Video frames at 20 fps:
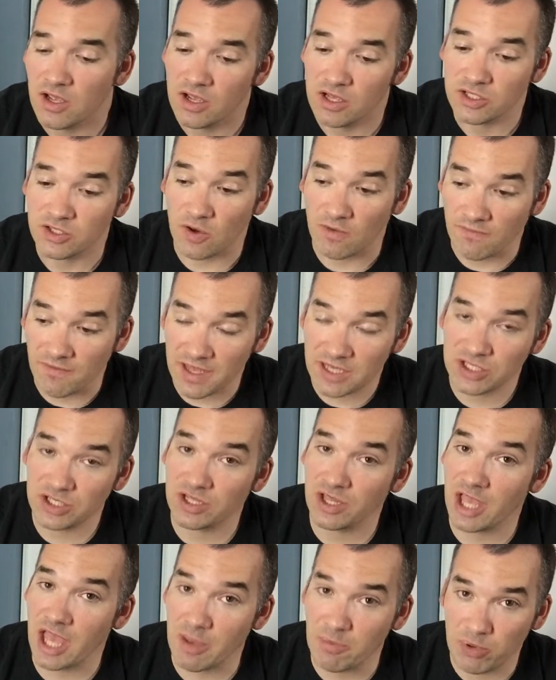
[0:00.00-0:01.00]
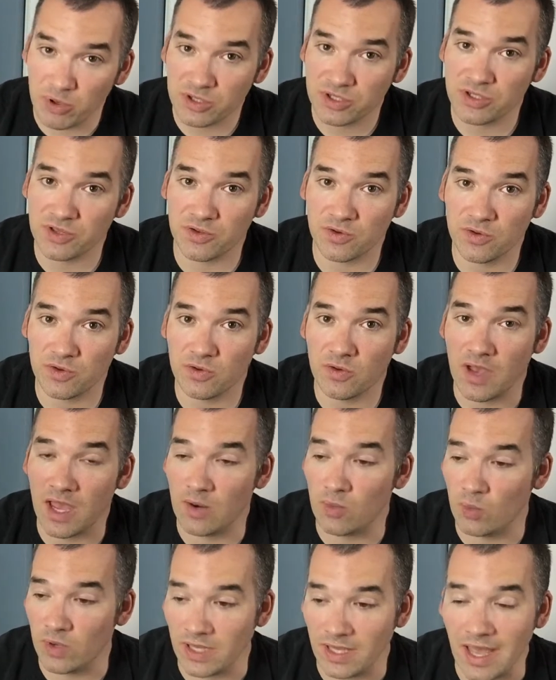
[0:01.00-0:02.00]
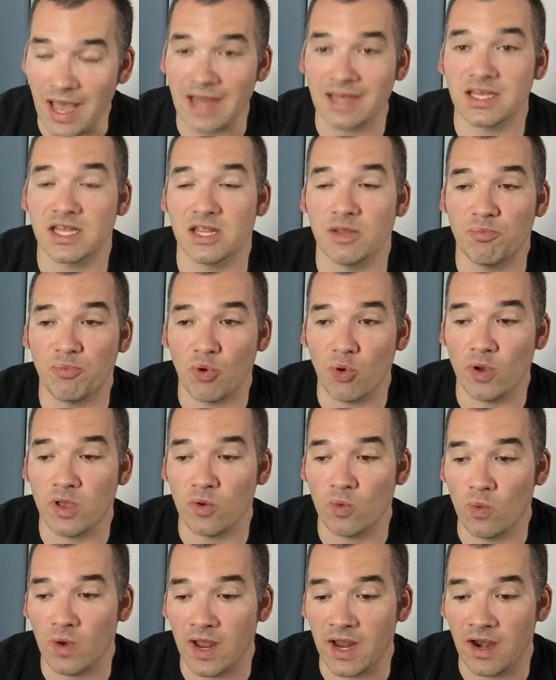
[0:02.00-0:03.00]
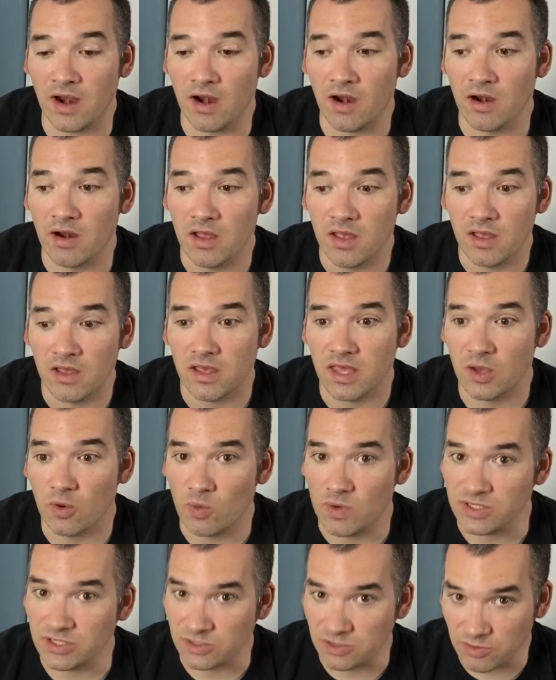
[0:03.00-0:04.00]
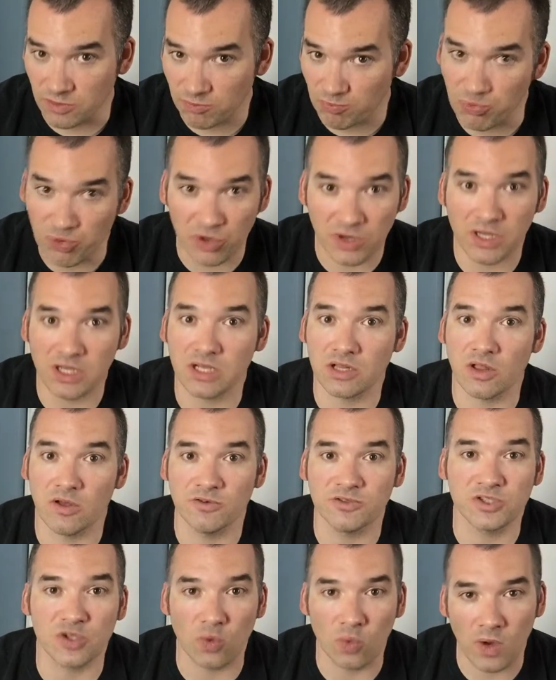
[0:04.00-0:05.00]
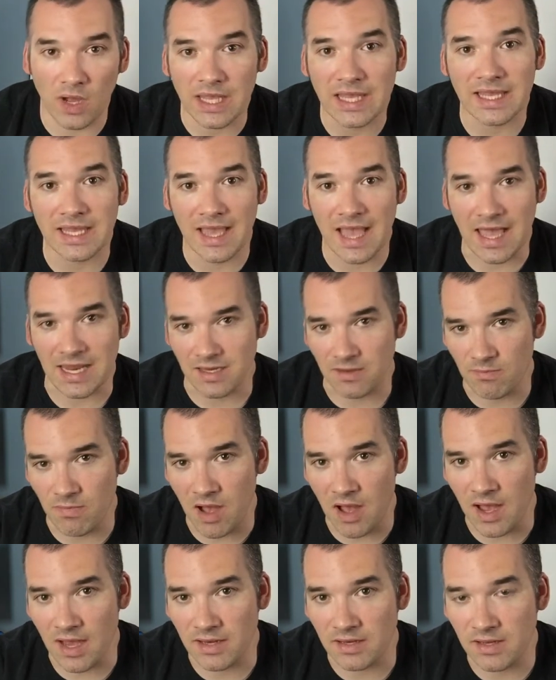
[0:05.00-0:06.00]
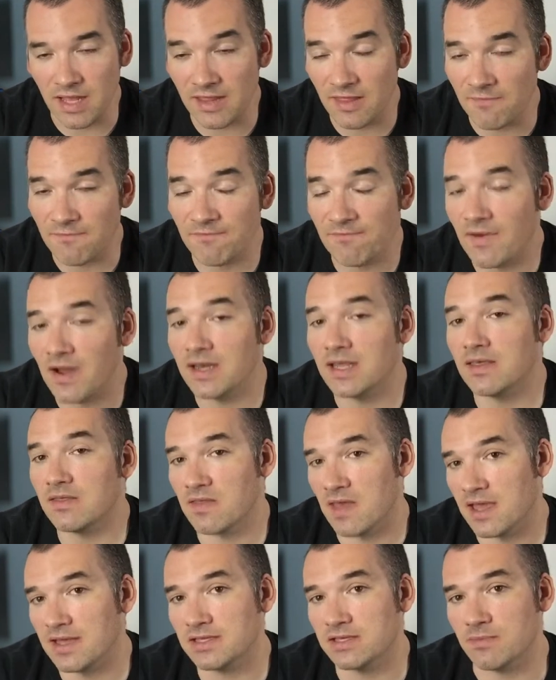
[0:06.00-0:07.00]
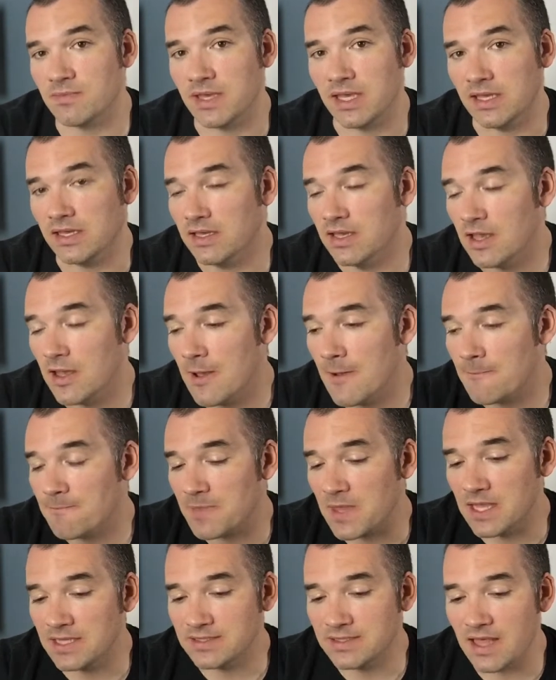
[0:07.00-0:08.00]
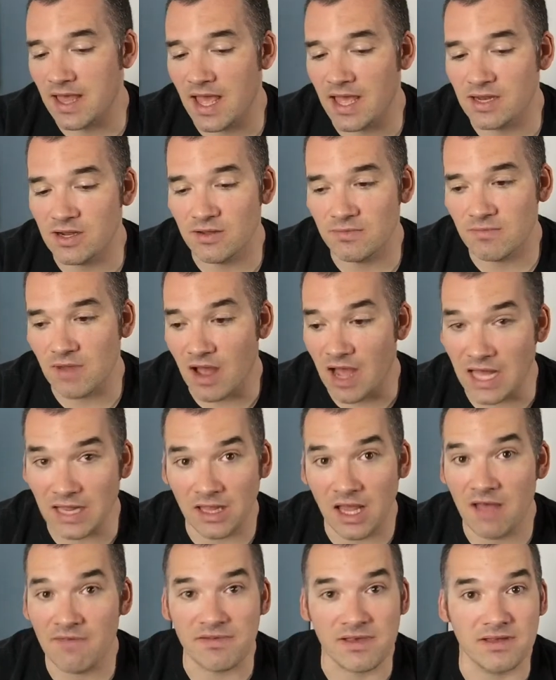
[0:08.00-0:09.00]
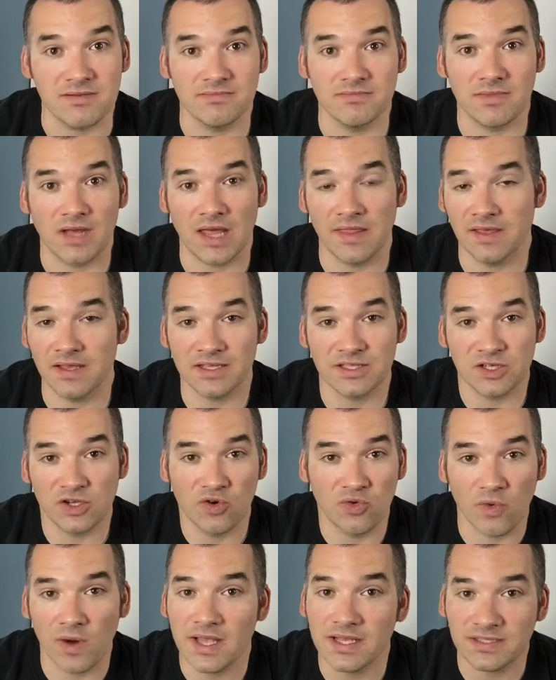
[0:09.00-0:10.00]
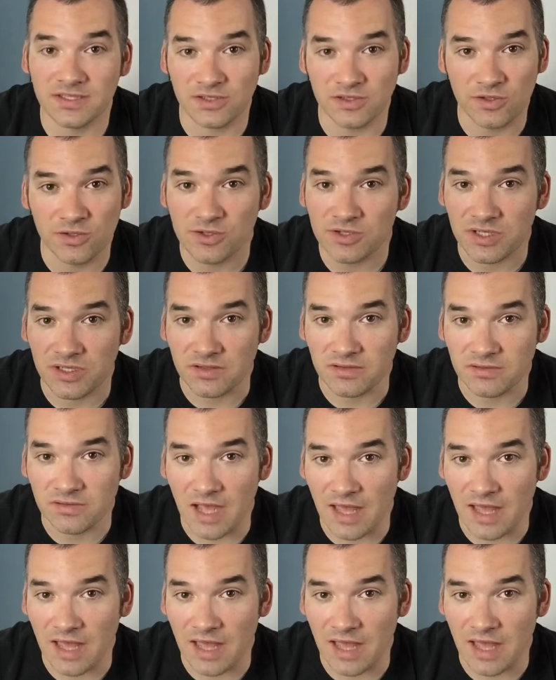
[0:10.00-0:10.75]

So eventually I pushed through, and we got to the point where it was pretty close to what he had in mind. And the funny thing to me is that I love it. I think it's a great solution.